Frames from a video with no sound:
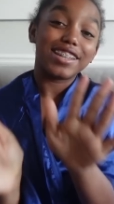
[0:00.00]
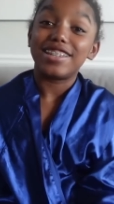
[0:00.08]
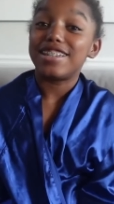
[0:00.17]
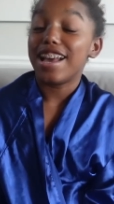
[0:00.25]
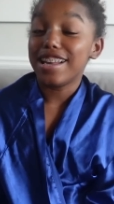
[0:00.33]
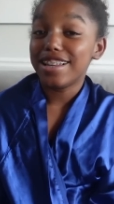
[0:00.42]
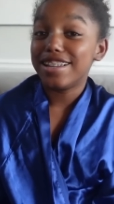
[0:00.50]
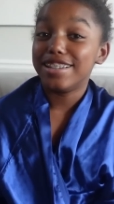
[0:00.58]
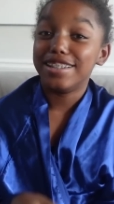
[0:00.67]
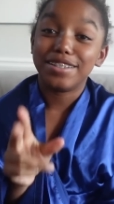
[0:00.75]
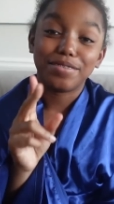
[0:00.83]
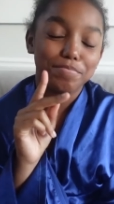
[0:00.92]
Today
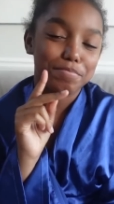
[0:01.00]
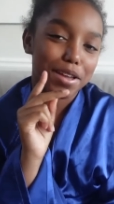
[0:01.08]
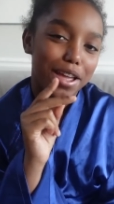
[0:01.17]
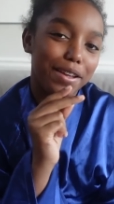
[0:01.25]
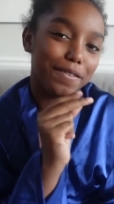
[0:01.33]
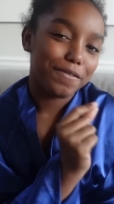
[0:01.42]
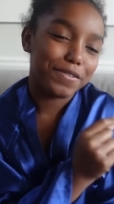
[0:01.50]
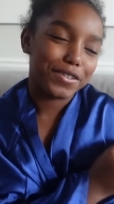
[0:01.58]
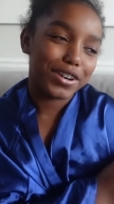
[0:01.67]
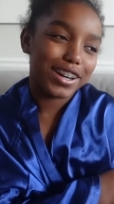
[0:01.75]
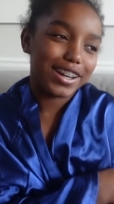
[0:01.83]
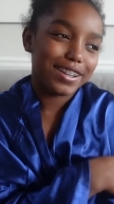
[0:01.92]
is May
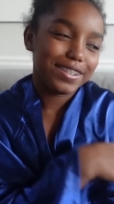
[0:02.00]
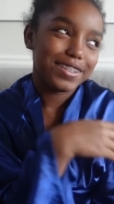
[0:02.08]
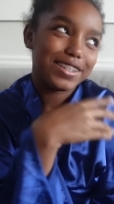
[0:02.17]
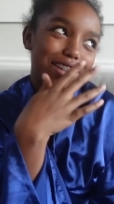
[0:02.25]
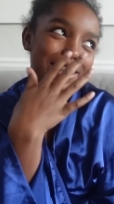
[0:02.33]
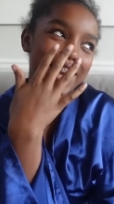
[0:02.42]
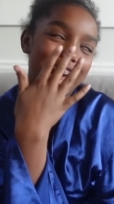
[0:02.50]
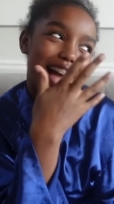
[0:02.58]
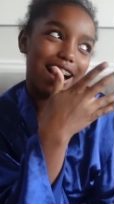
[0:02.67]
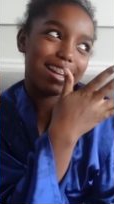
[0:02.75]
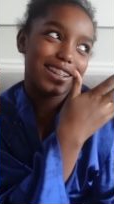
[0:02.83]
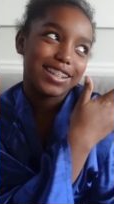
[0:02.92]
1st,
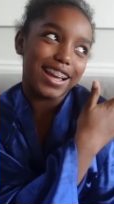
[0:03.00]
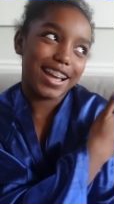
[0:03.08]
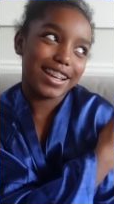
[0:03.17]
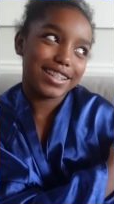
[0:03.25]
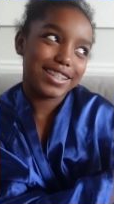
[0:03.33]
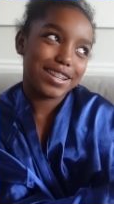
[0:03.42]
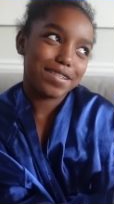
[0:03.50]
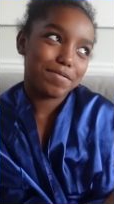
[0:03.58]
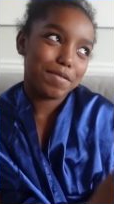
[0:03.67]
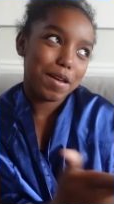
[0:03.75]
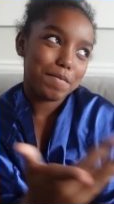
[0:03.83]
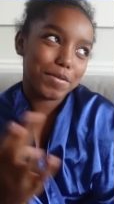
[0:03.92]
nine days till
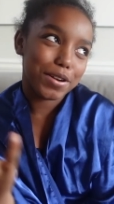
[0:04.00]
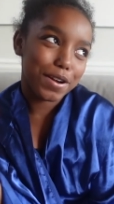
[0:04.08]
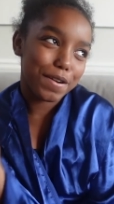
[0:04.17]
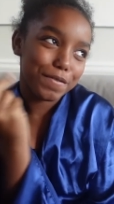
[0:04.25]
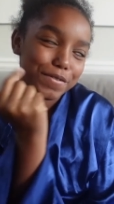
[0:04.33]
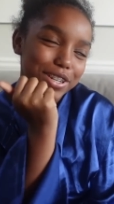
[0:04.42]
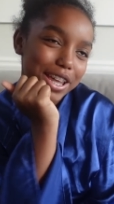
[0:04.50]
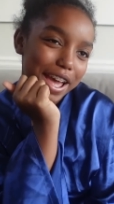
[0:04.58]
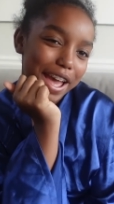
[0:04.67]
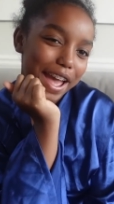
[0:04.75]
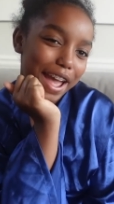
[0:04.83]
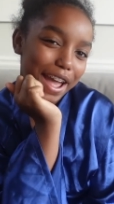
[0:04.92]
my
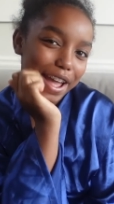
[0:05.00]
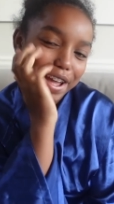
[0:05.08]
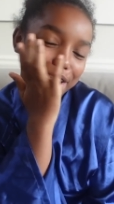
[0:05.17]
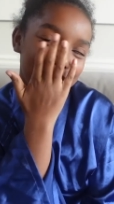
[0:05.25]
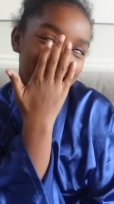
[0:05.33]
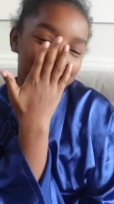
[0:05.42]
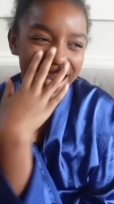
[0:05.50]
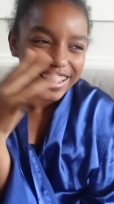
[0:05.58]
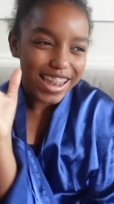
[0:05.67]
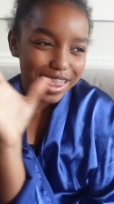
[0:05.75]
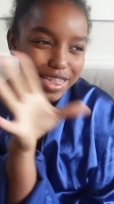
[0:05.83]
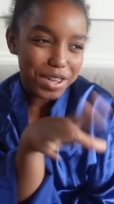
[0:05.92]
birthday.
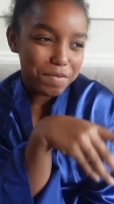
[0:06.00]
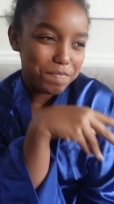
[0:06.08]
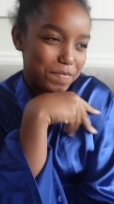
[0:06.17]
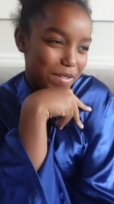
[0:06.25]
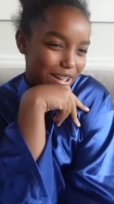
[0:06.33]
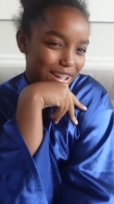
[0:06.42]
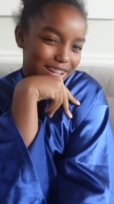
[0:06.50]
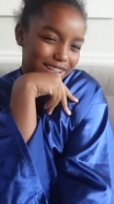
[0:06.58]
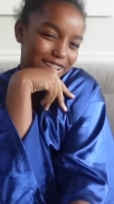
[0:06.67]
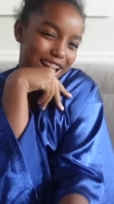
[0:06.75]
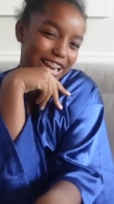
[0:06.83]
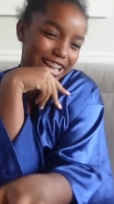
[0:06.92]
Nothing big
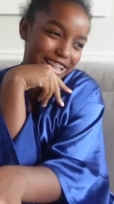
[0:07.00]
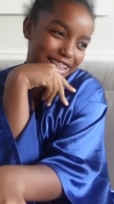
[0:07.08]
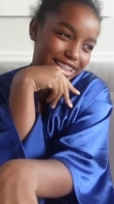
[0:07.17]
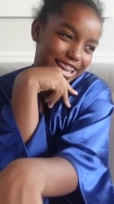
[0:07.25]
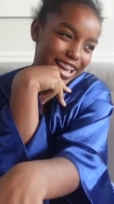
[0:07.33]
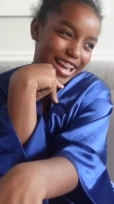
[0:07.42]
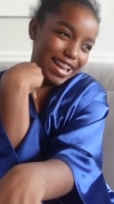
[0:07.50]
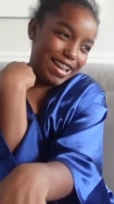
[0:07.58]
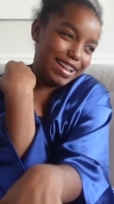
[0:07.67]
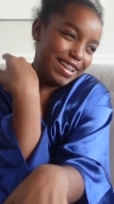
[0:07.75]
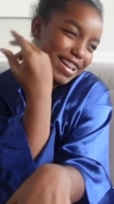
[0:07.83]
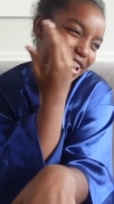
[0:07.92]
or anything.